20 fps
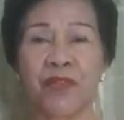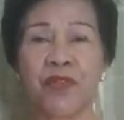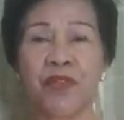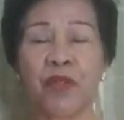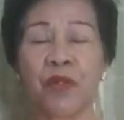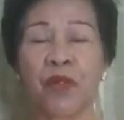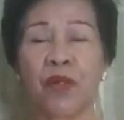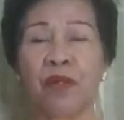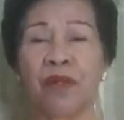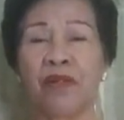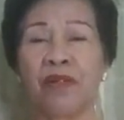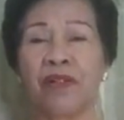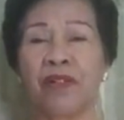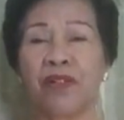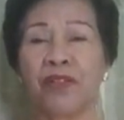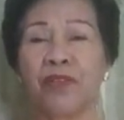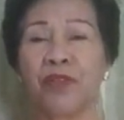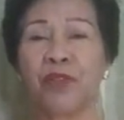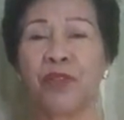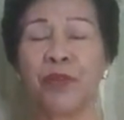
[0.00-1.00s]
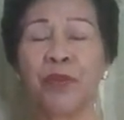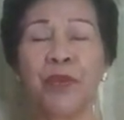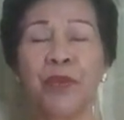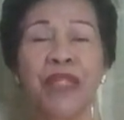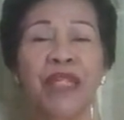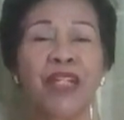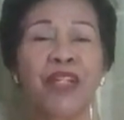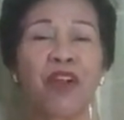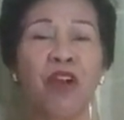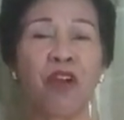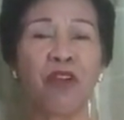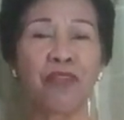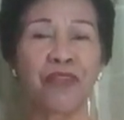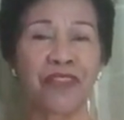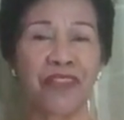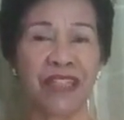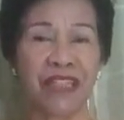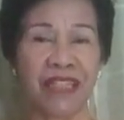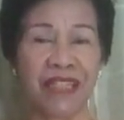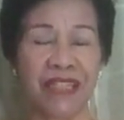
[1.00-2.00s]
So doing
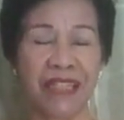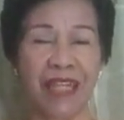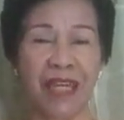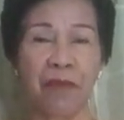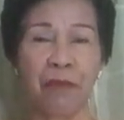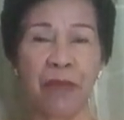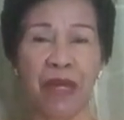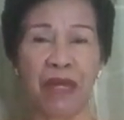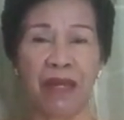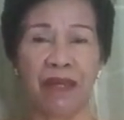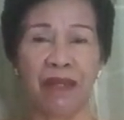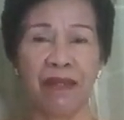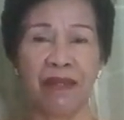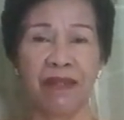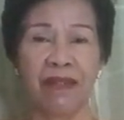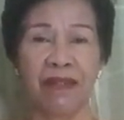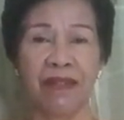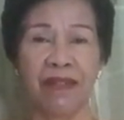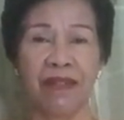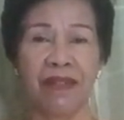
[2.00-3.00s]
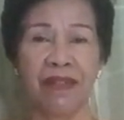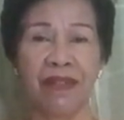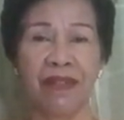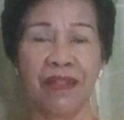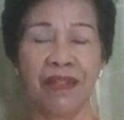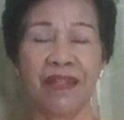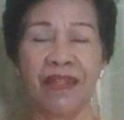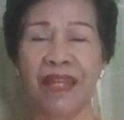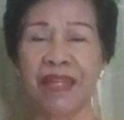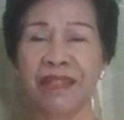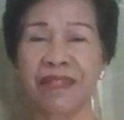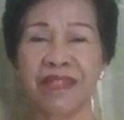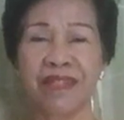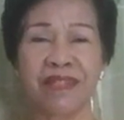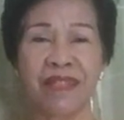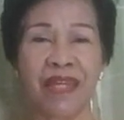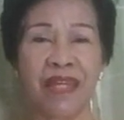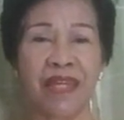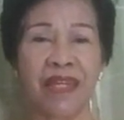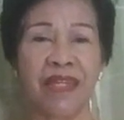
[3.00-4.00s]
coffee enema, let's
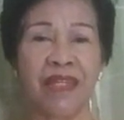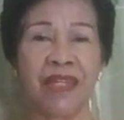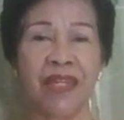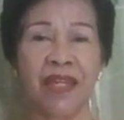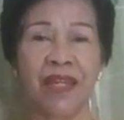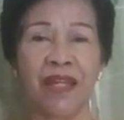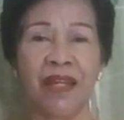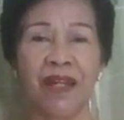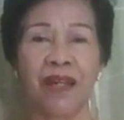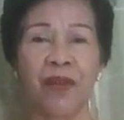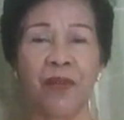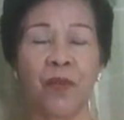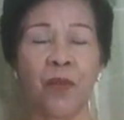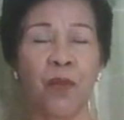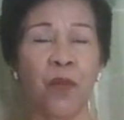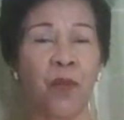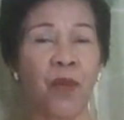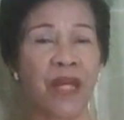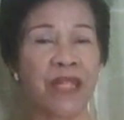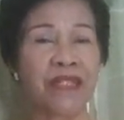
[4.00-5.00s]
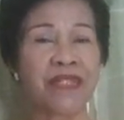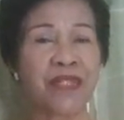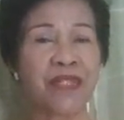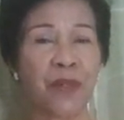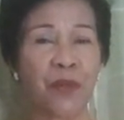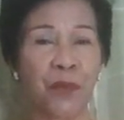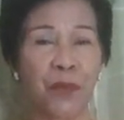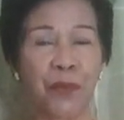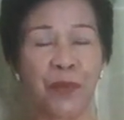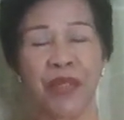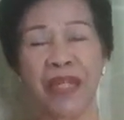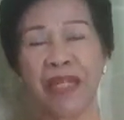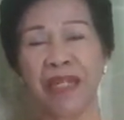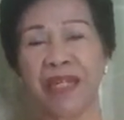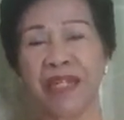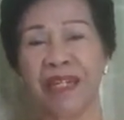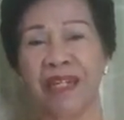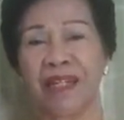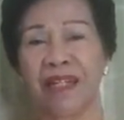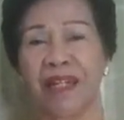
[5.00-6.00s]
say once a
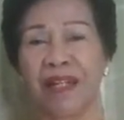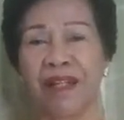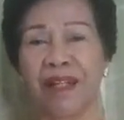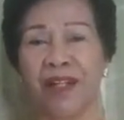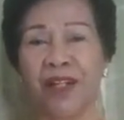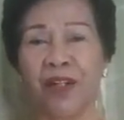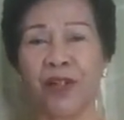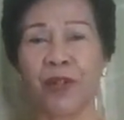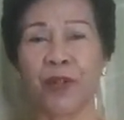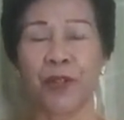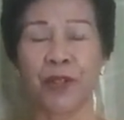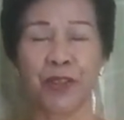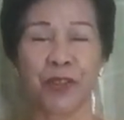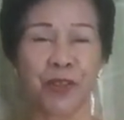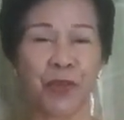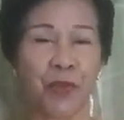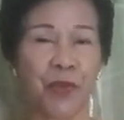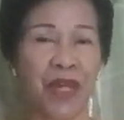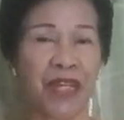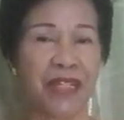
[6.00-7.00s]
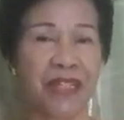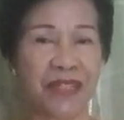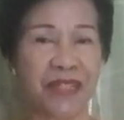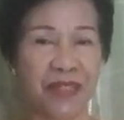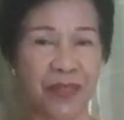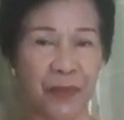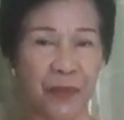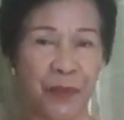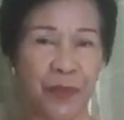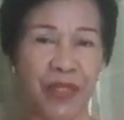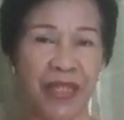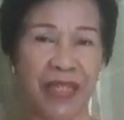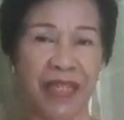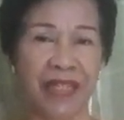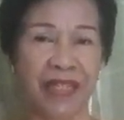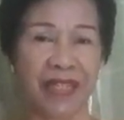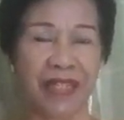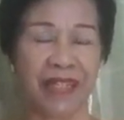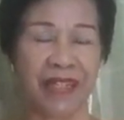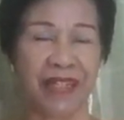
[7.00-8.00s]
week or twice a
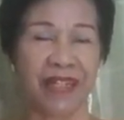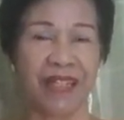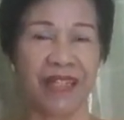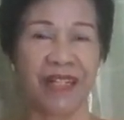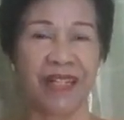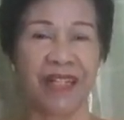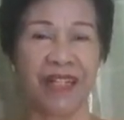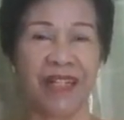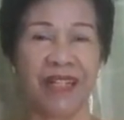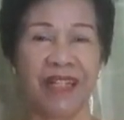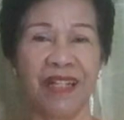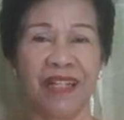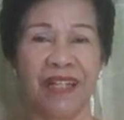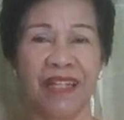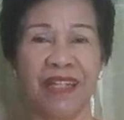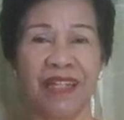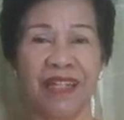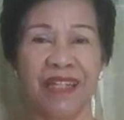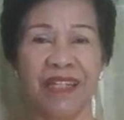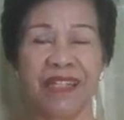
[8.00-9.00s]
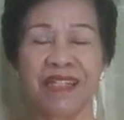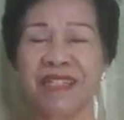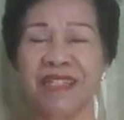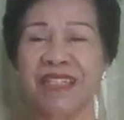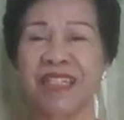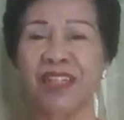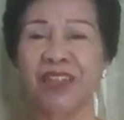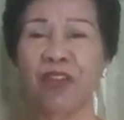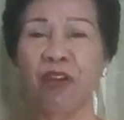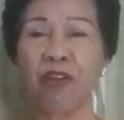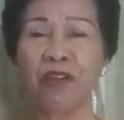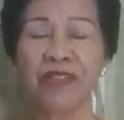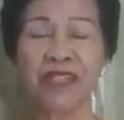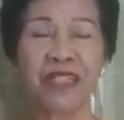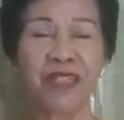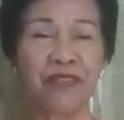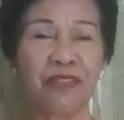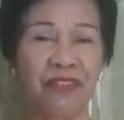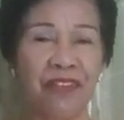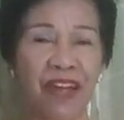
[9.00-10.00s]
week, is
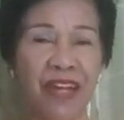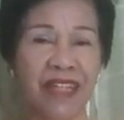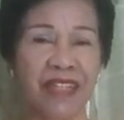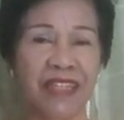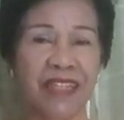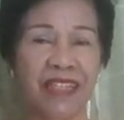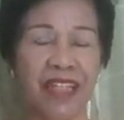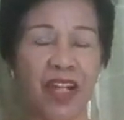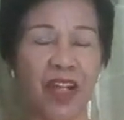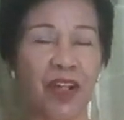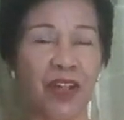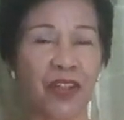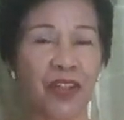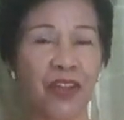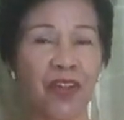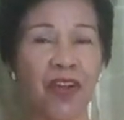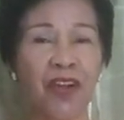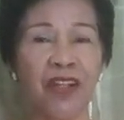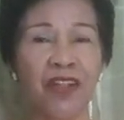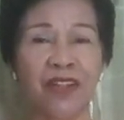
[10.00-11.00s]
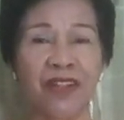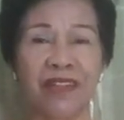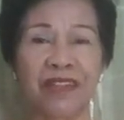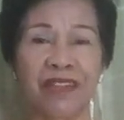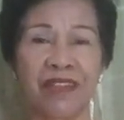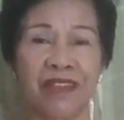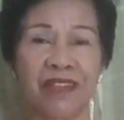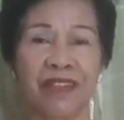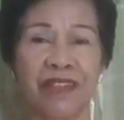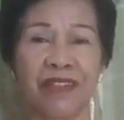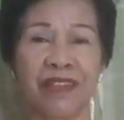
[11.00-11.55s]
detoxifying our colon,